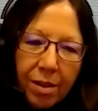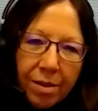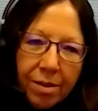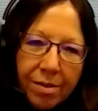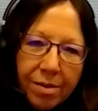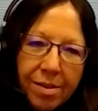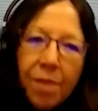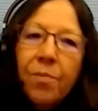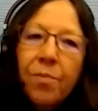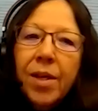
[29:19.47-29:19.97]

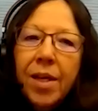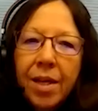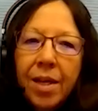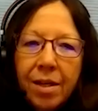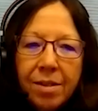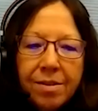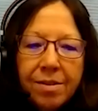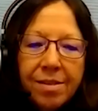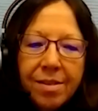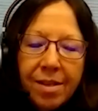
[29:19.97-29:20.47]
something
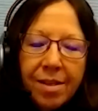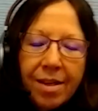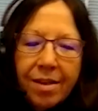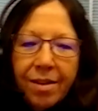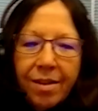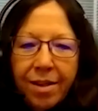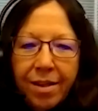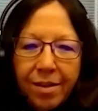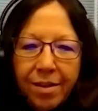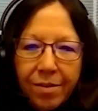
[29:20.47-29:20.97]
else
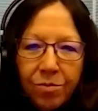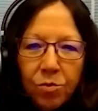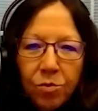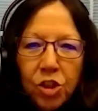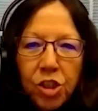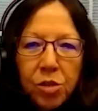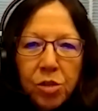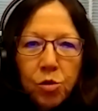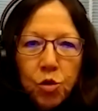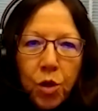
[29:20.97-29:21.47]
and
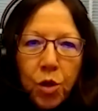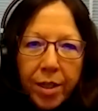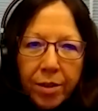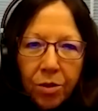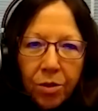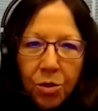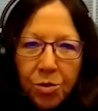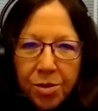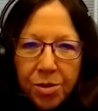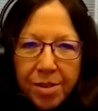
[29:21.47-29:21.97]
just drag
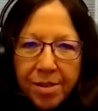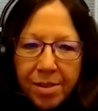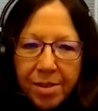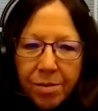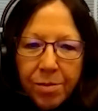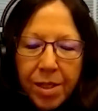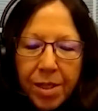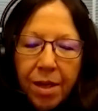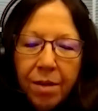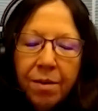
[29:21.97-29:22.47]
the whole
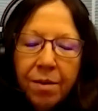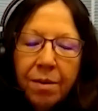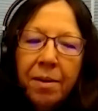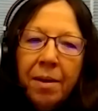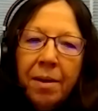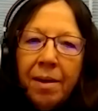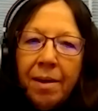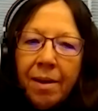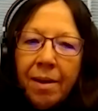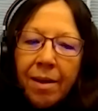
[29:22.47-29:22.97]
system down.
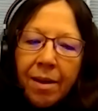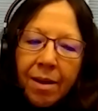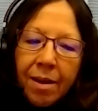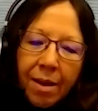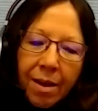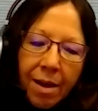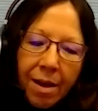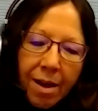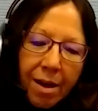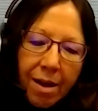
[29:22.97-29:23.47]

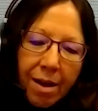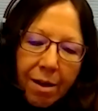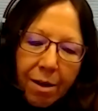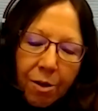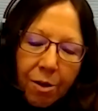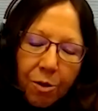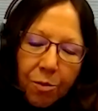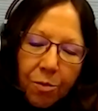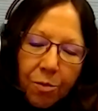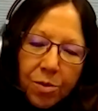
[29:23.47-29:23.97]

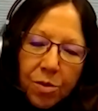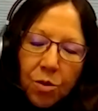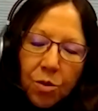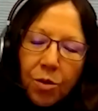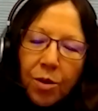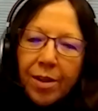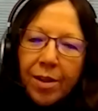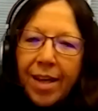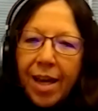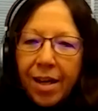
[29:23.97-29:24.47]
So
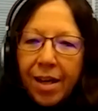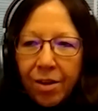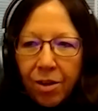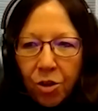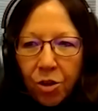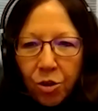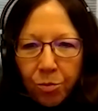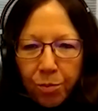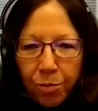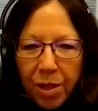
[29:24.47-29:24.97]
getting
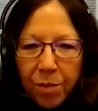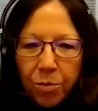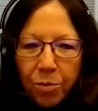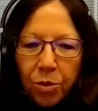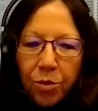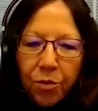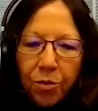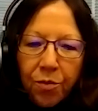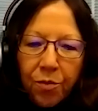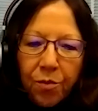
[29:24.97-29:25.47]
good
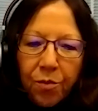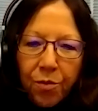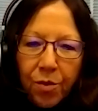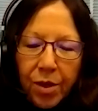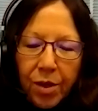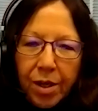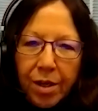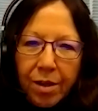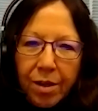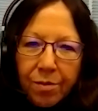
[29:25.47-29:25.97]
people
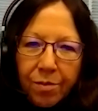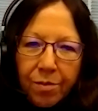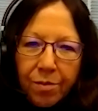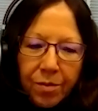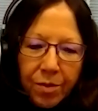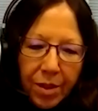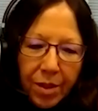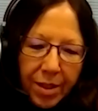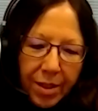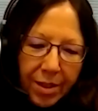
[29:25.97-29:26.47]

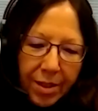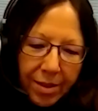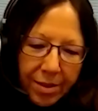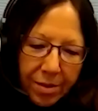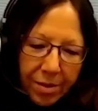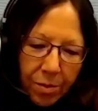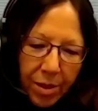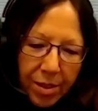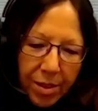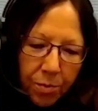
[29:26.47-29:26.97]

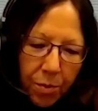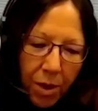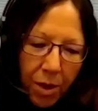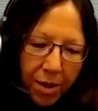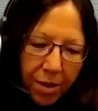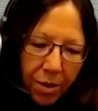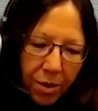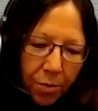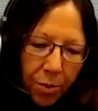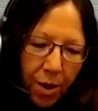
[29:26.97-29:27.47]
as part
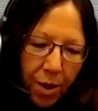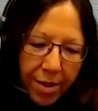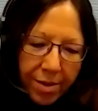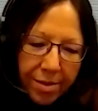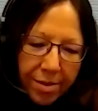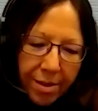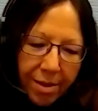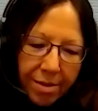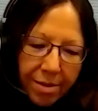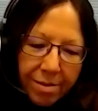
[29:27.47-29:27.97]
of the
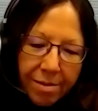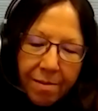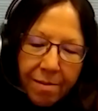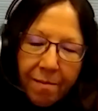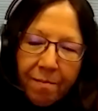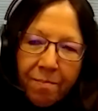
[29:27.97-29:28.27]
process.